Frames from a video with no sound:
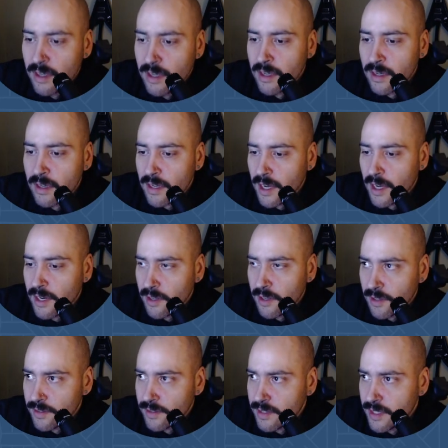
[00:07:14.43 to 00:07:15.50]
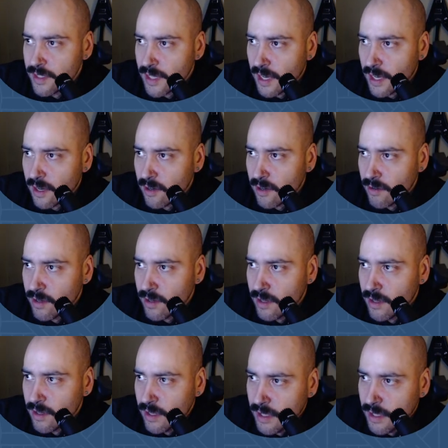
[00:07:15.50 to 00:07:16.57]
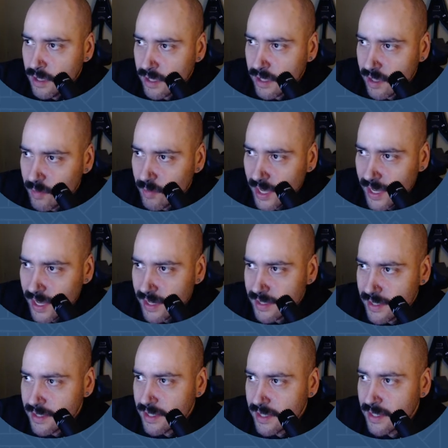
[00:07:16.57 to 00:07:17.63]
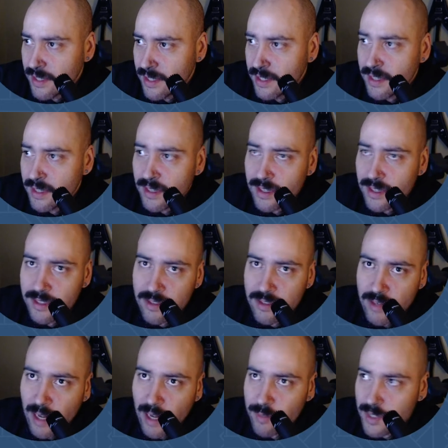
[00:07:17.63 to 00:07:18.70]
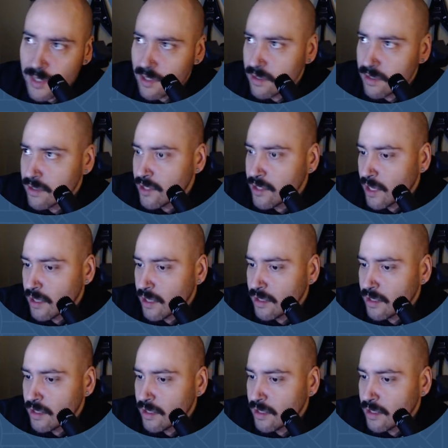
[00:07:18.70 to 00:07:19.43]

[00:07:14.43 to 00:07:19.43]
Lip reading: And you can see how the command is wrapped in a shell